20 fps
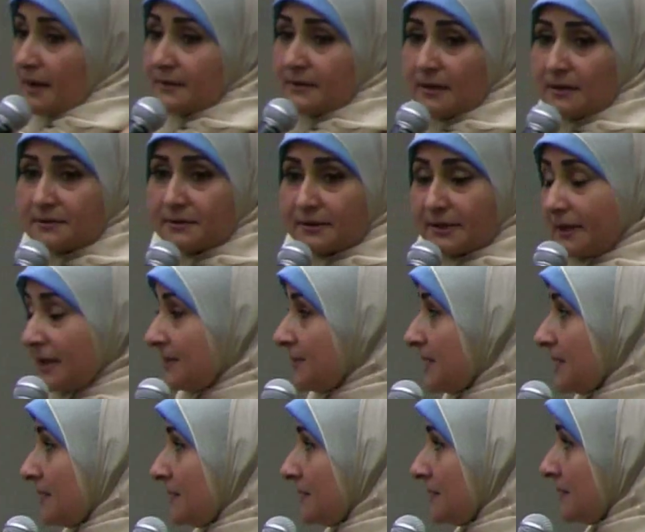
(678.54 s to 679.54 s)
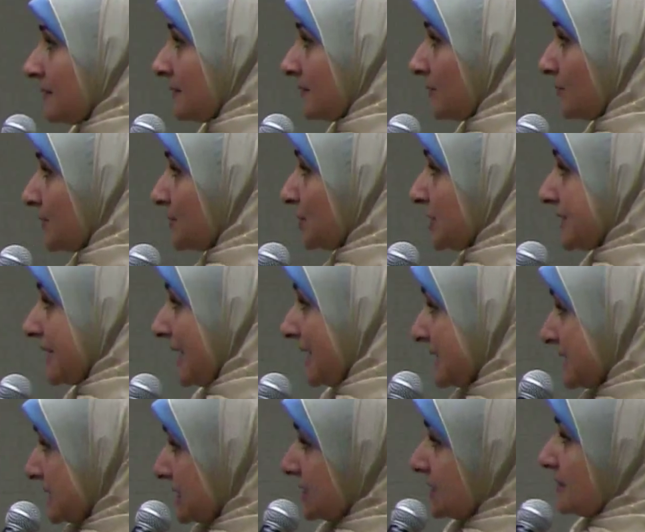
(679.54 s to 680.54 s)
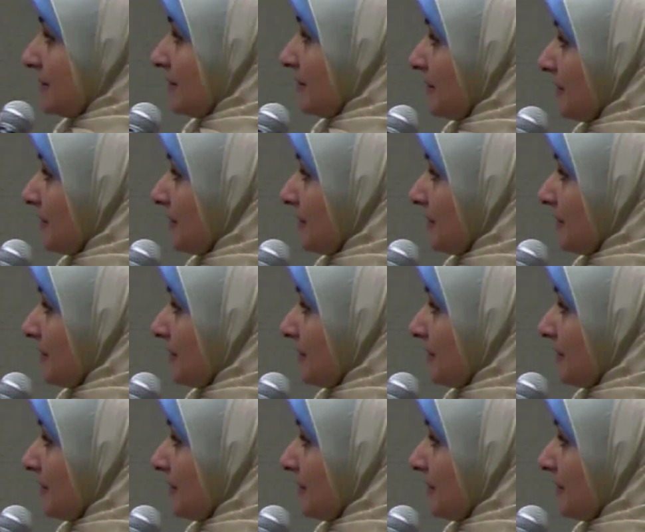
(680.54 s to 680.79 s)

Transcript: another chemical, which is acid.